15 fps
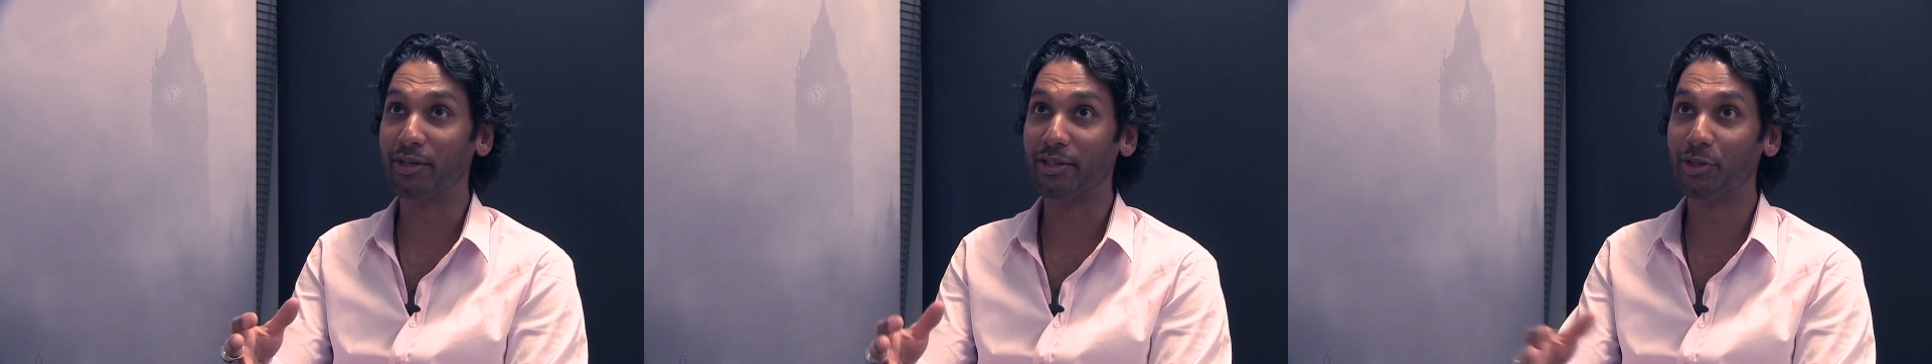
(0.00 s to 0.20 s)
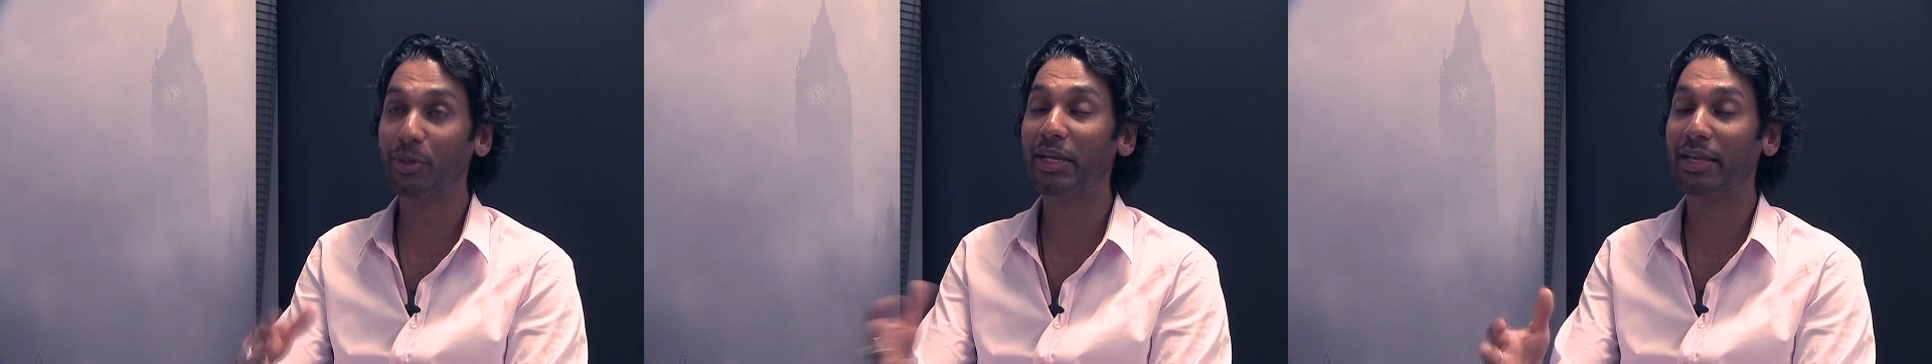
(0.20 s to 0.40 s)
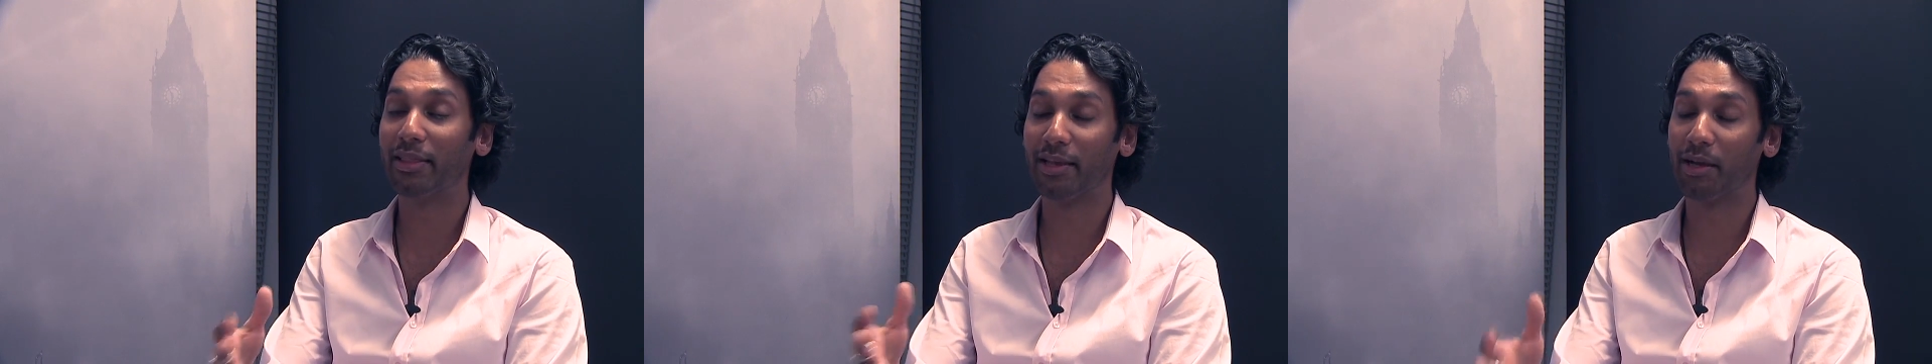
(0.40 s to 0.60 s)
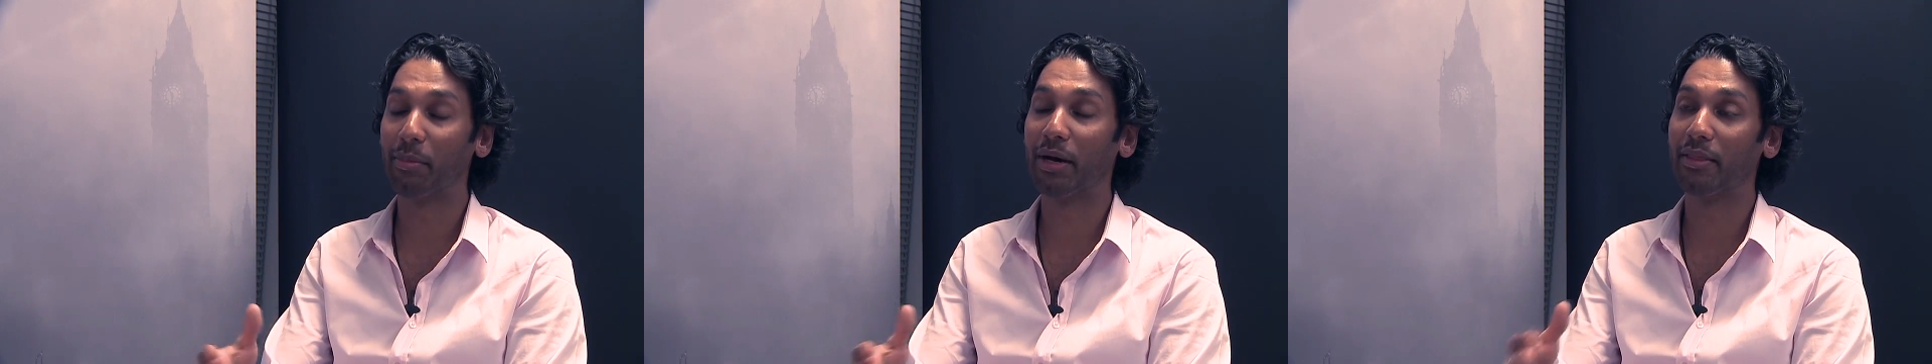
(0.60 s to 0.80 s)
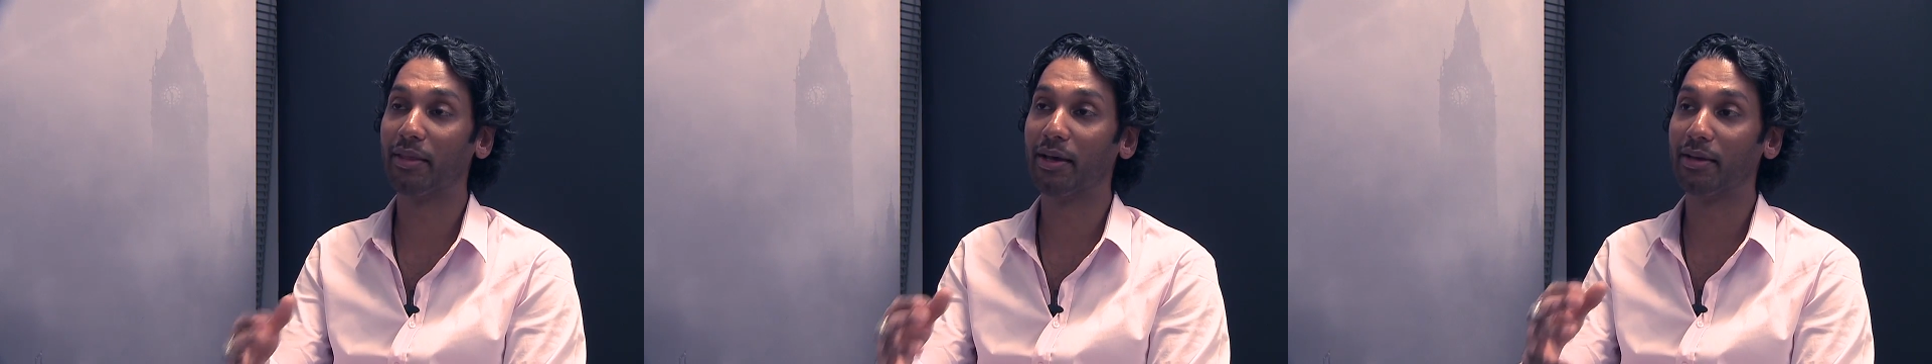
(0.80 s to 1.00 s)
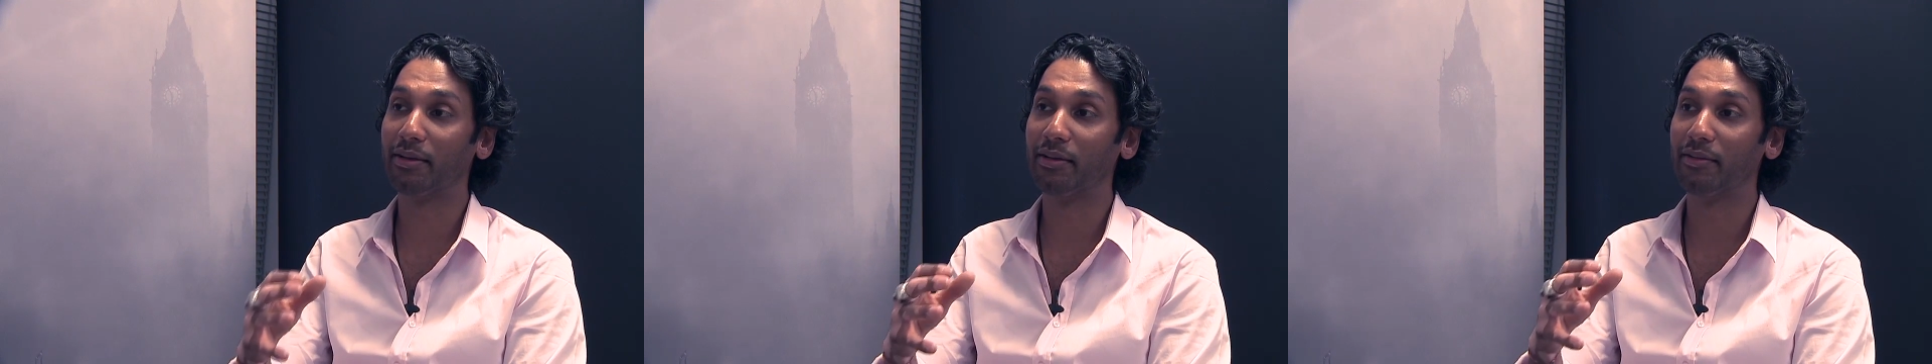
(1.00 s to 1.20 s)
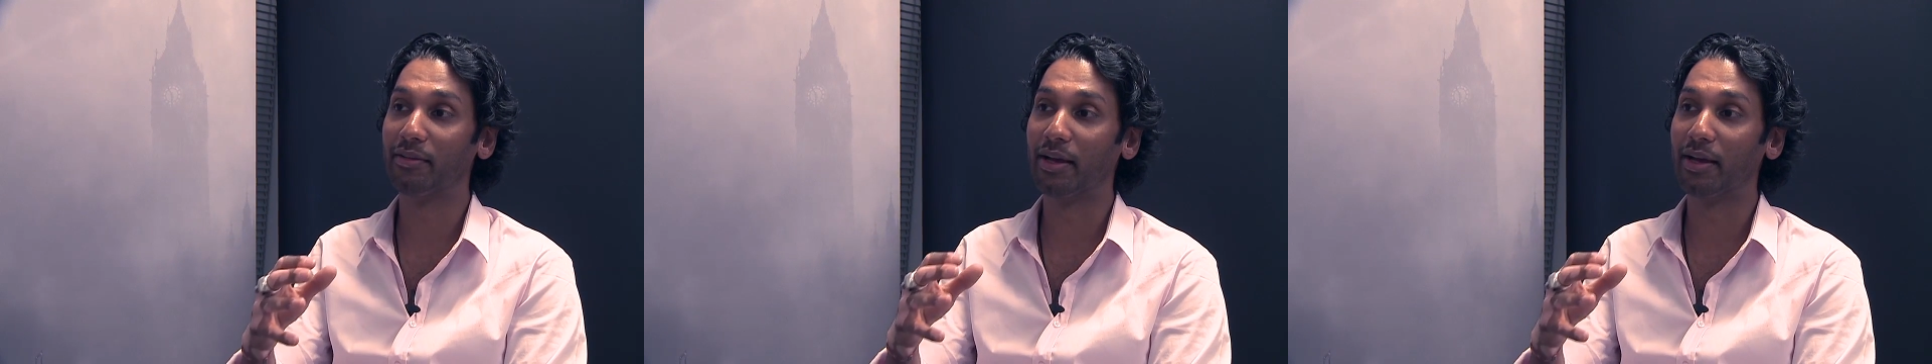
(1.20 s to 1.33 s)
tricky thing about that is